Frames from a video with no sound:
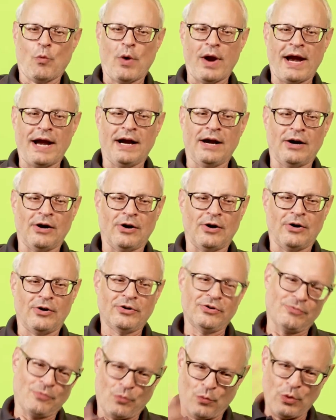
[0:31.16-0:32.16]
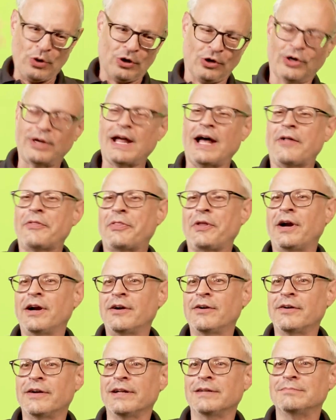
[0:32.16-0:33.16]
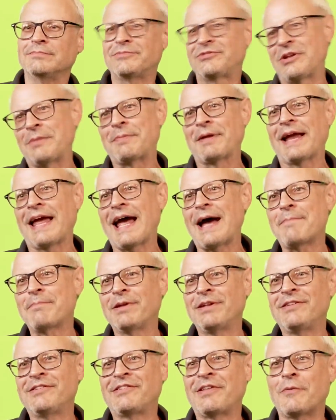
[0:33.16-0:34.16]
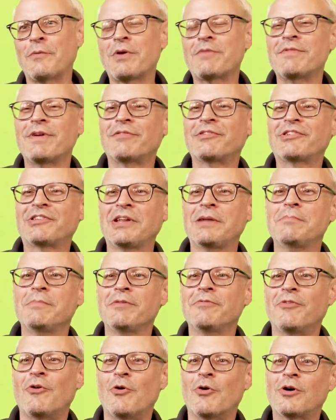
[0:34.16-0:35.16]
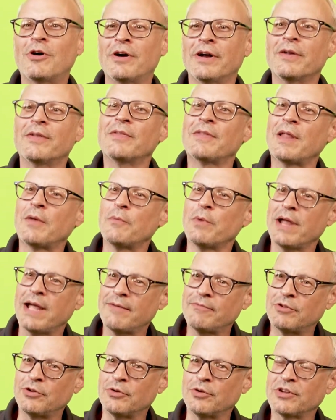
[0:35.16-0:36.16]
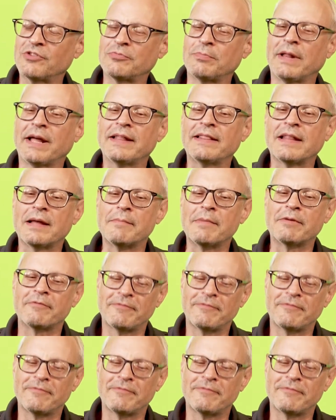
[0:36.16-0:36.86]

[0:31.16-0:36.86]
where we look out there and something happens that we've never seen before, and then we have to explain them.